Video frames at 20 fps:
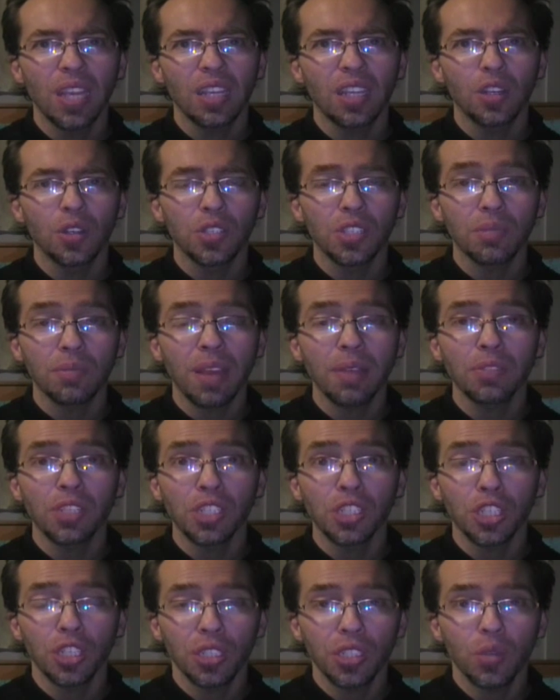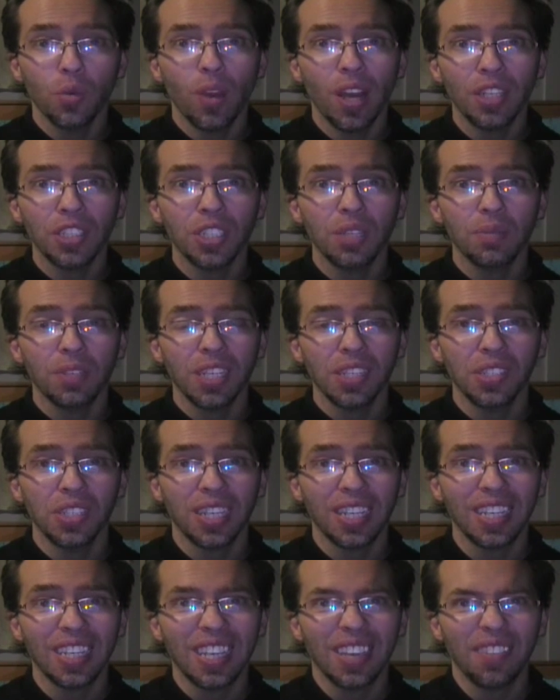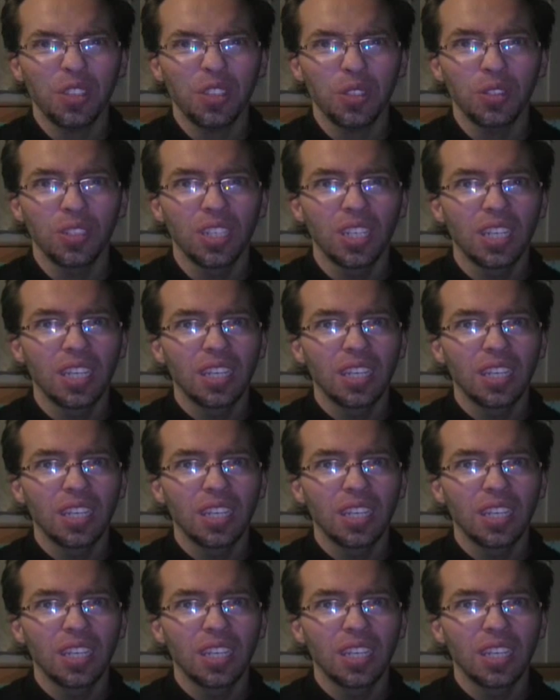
you know, sometimes it's good to watch them because it can you,